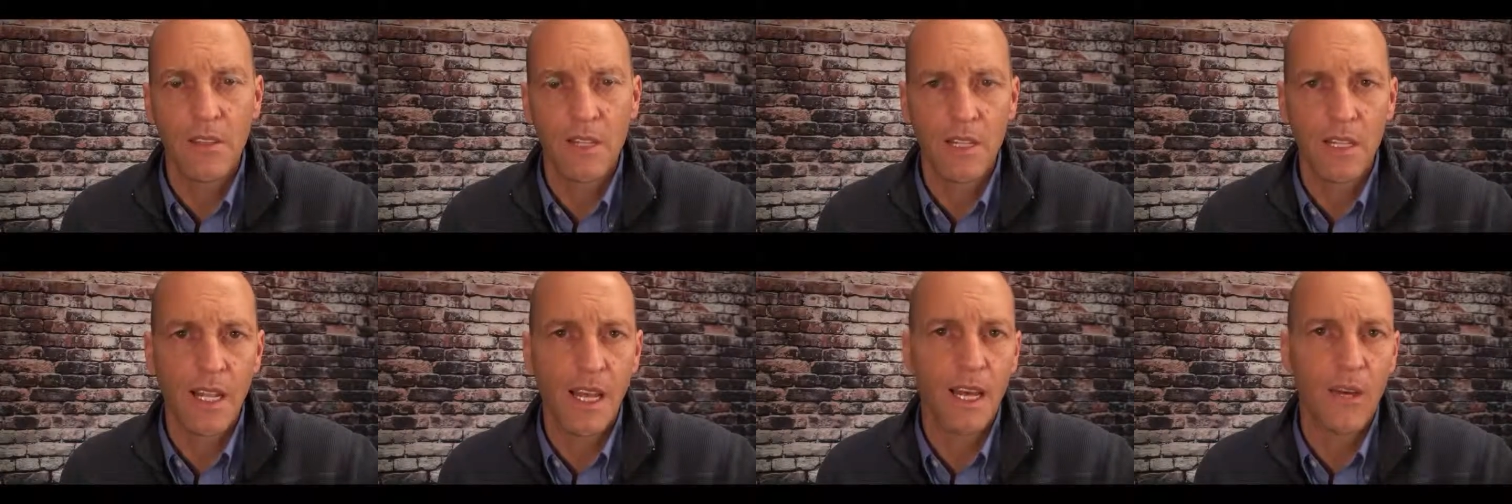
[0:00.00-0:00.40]
The
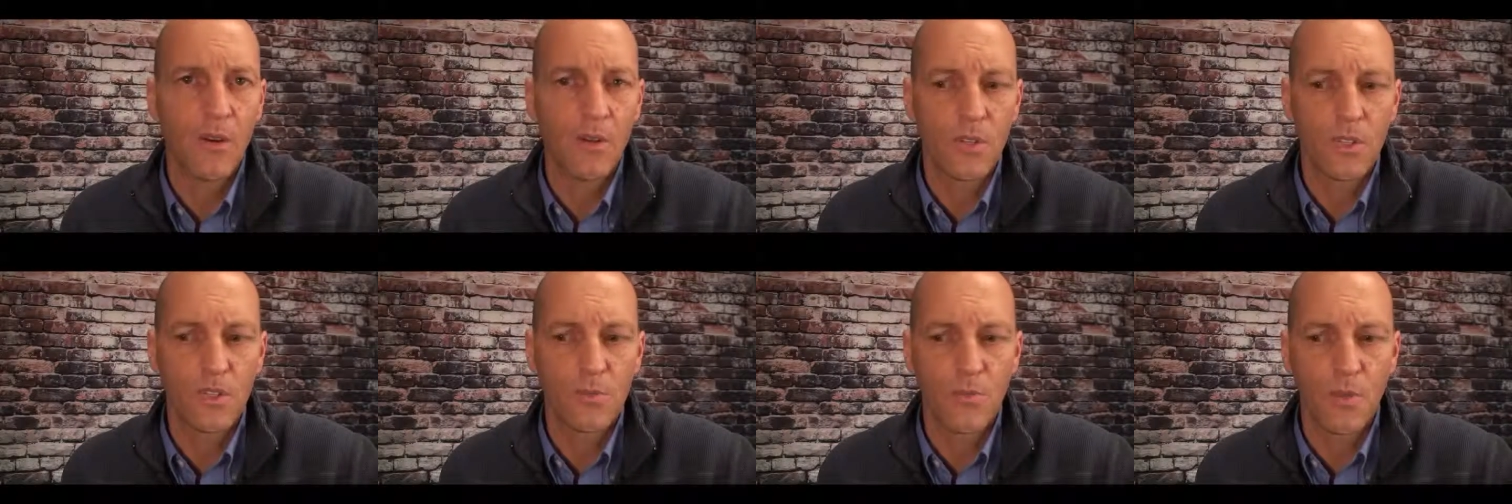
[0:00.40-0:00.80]

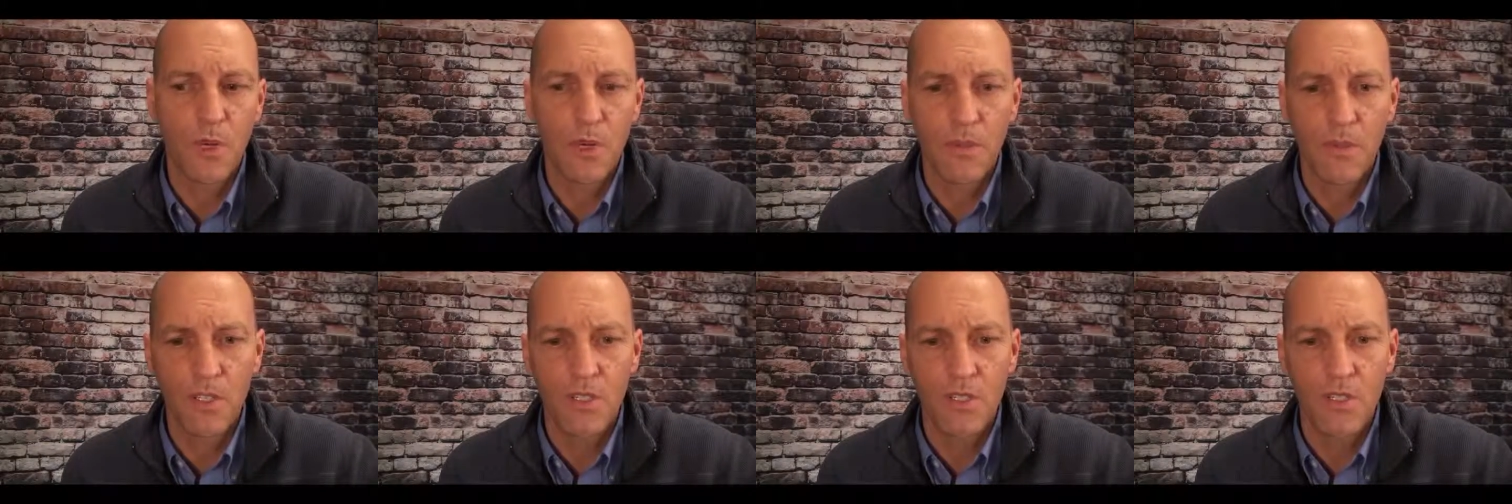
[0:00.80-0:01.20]
cloud is
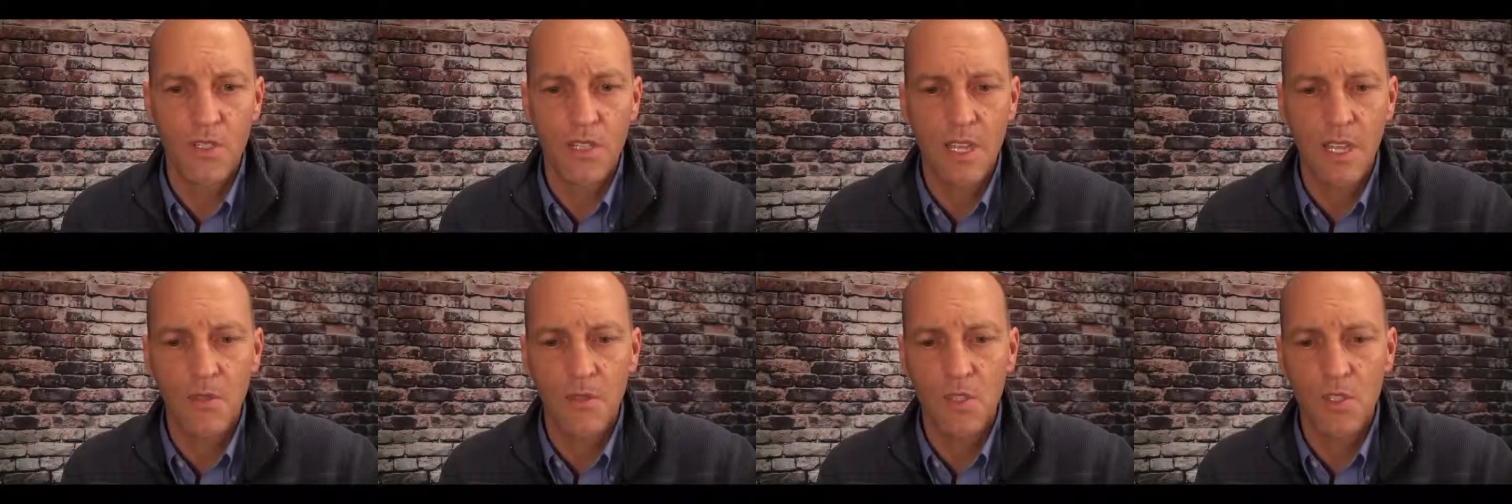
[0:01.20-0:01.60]
pretty much the
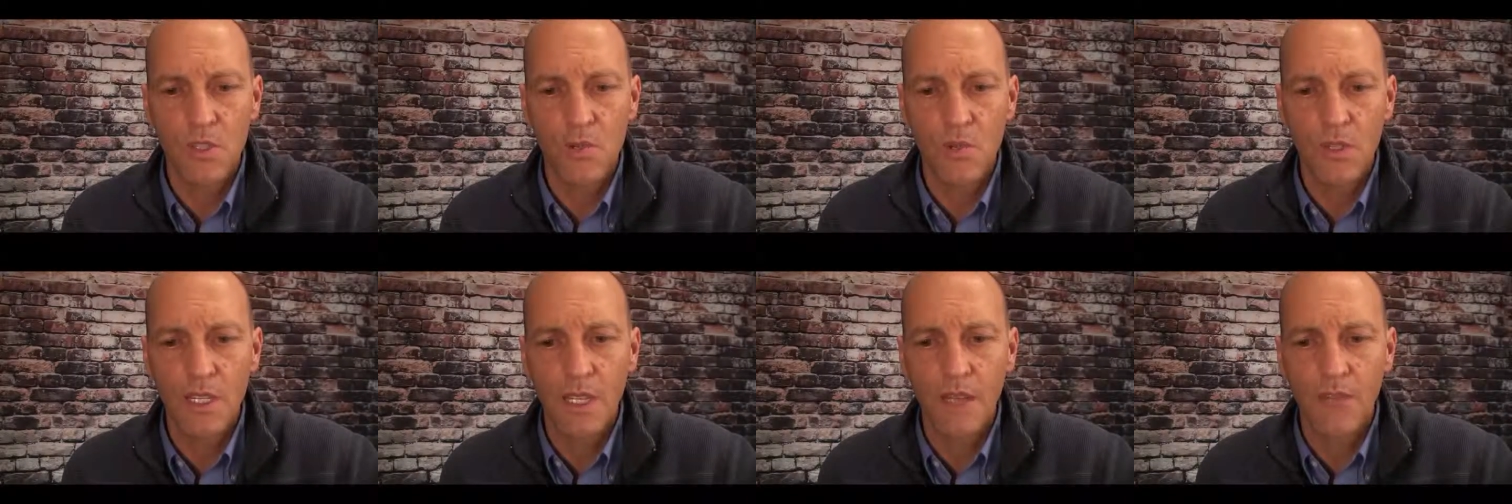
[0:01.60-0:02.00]
same as
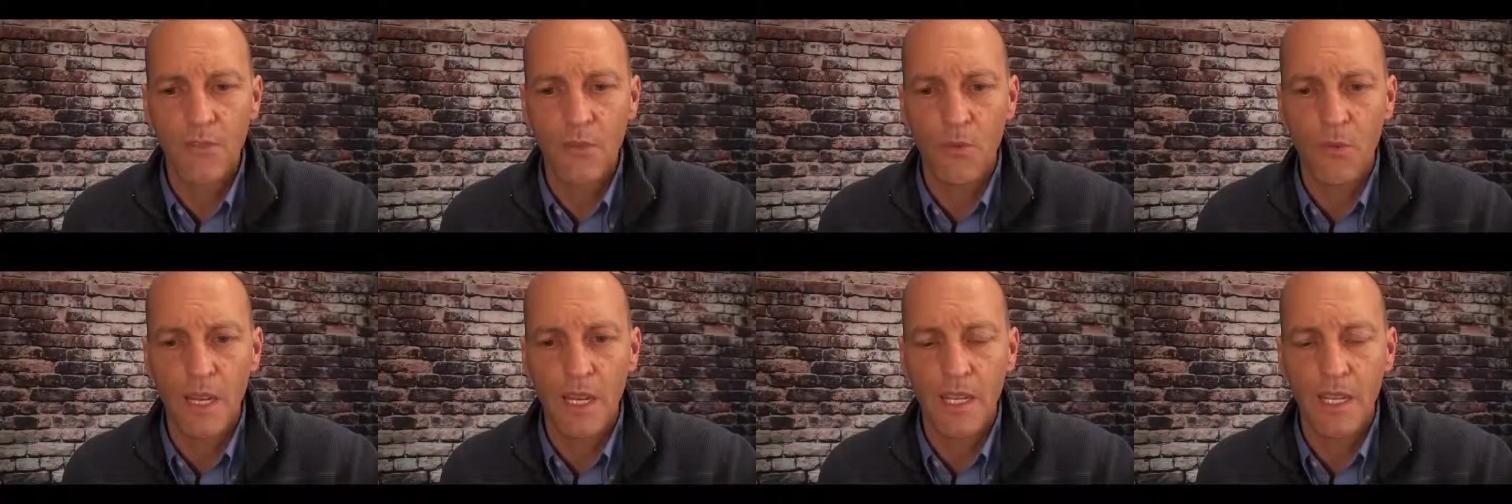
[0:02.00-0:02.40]
you would get
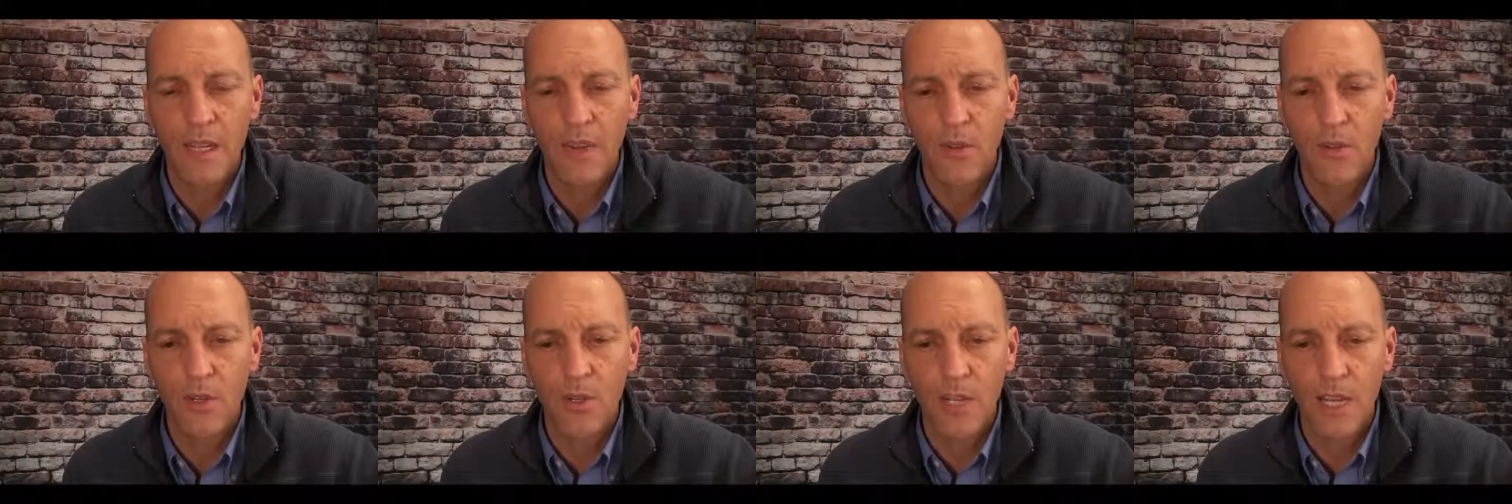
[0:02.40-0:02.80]
from any
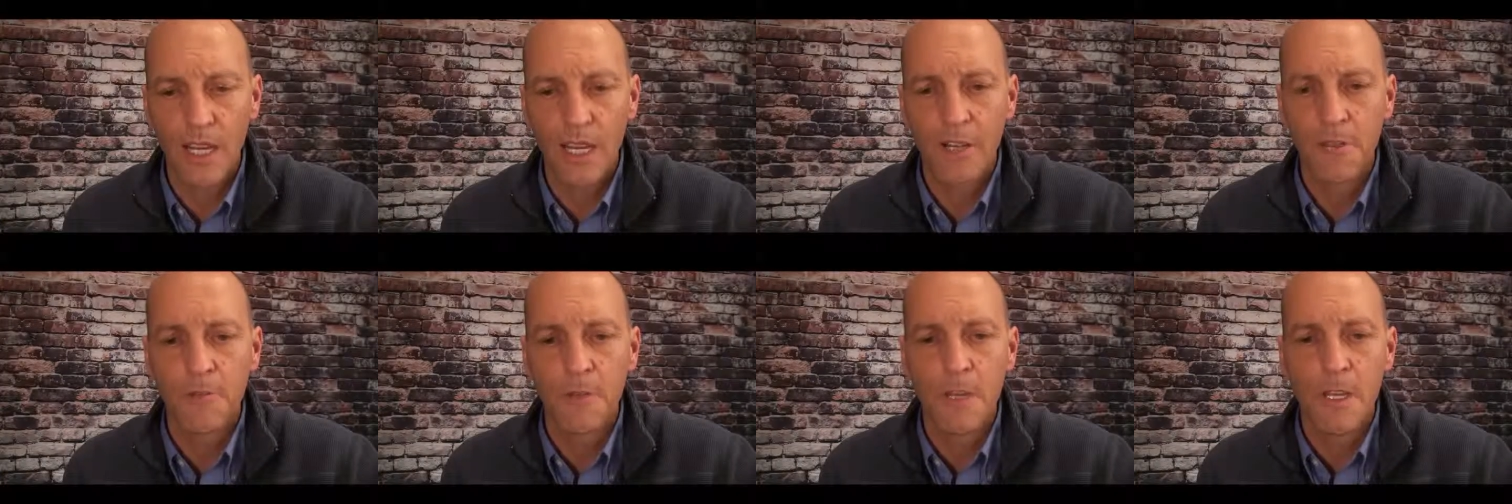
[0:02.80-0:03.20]
other
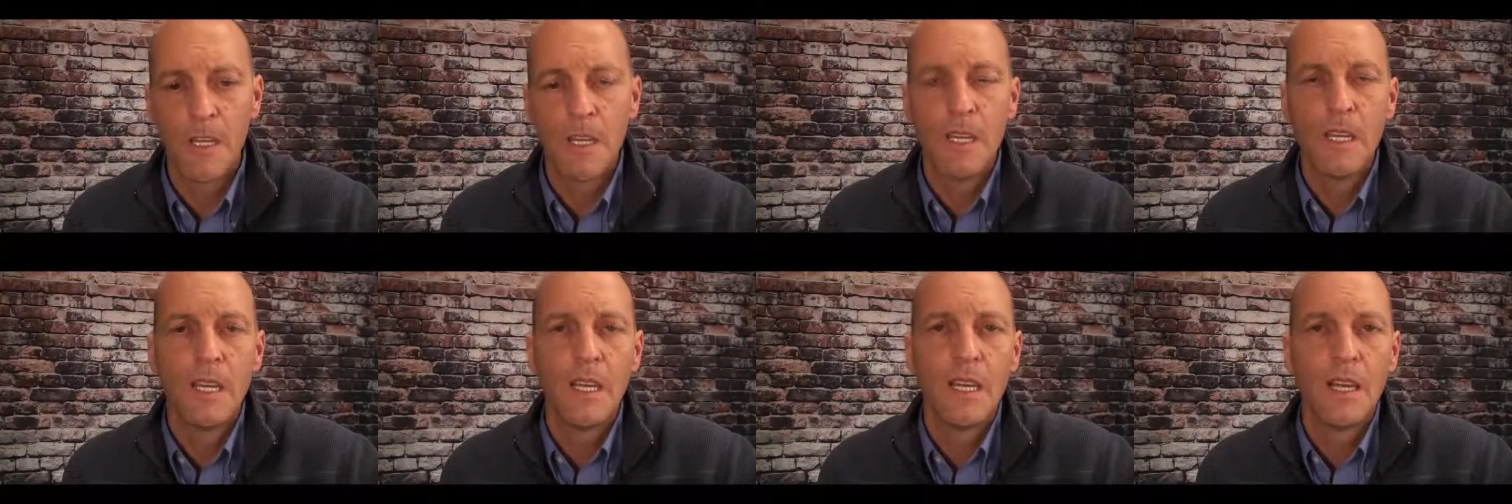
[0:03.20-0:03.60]
cloud.
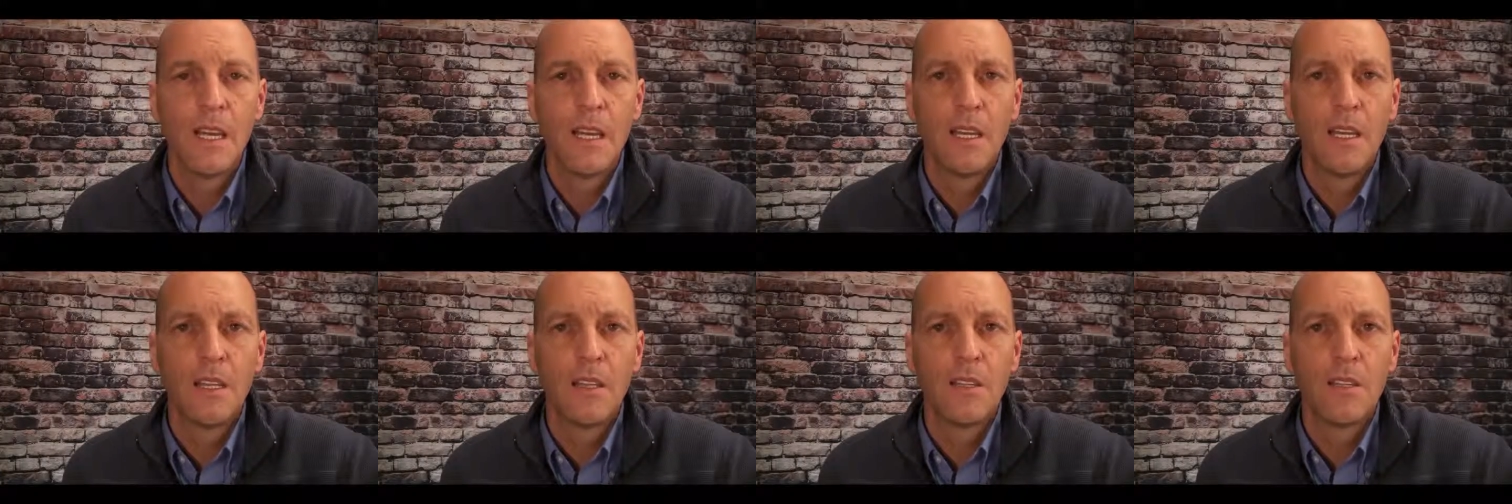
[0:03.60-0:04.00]

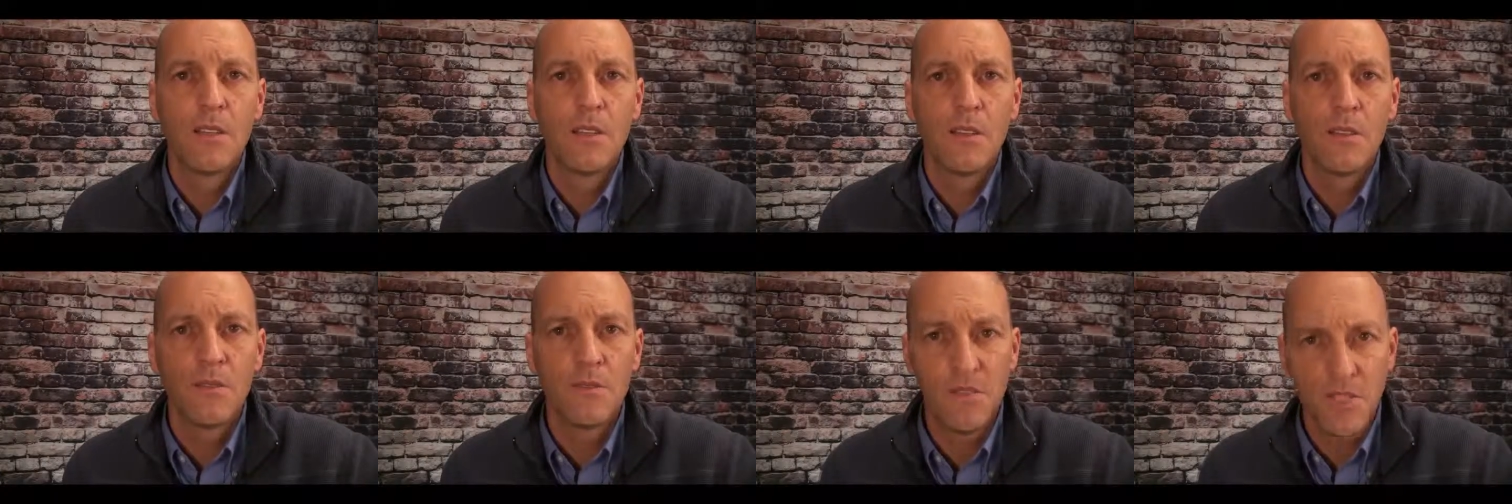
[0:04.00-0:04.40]

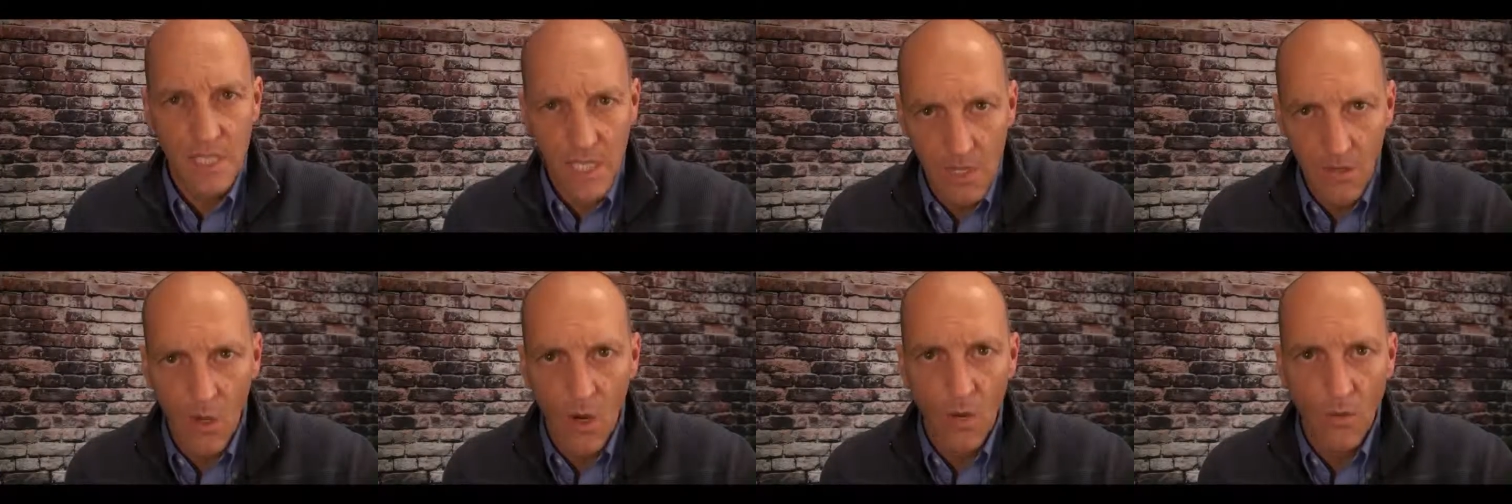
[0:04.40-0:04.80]

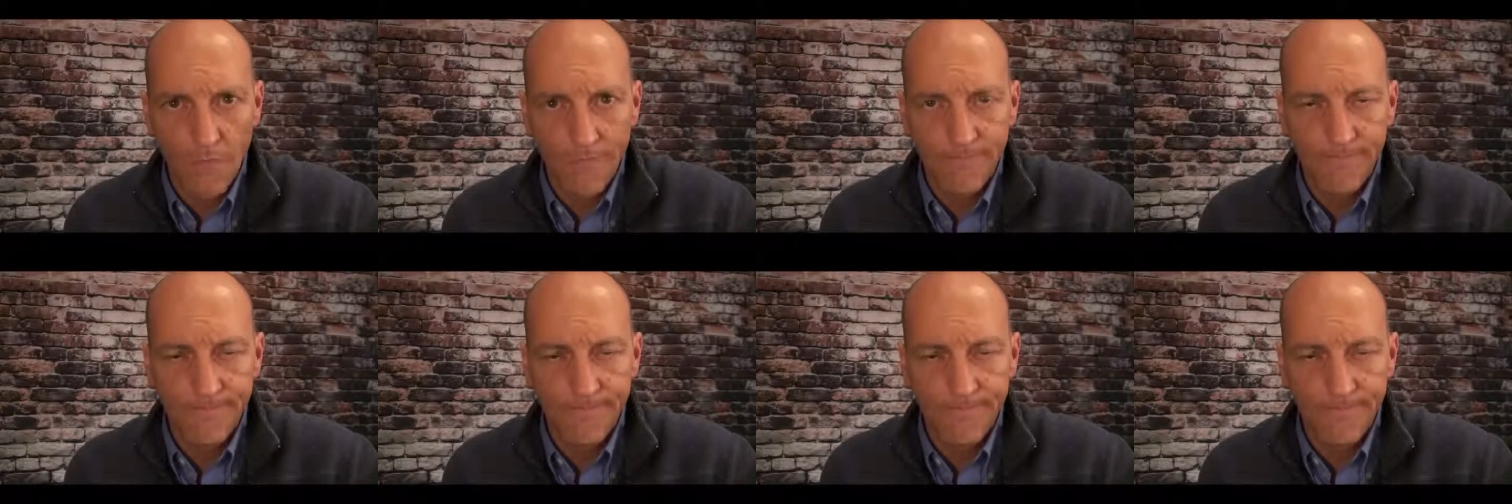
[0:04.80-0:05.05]
Zero.